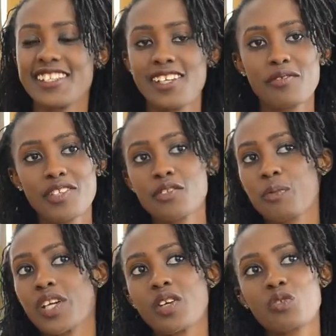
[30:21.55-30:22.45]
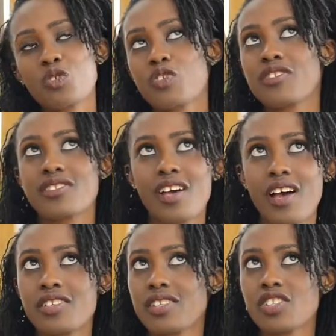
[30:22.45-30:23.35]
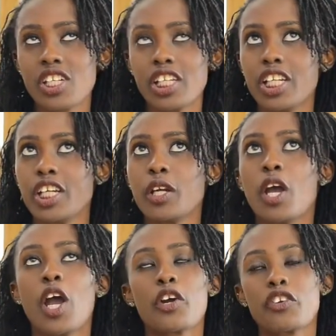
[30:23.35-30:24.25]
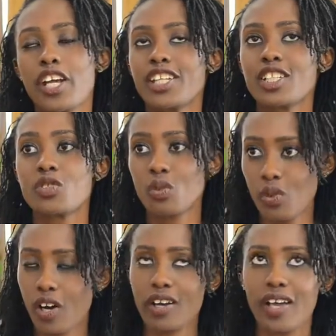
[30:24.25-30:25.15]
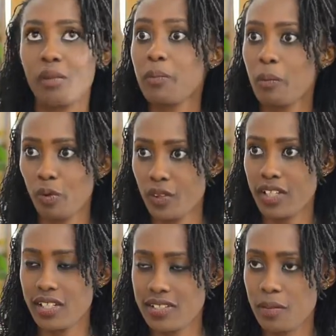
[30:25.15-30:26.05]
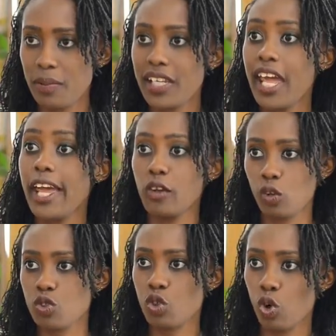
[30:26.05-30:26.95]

It's a savings product which was essentially created to help people with the discipline and also...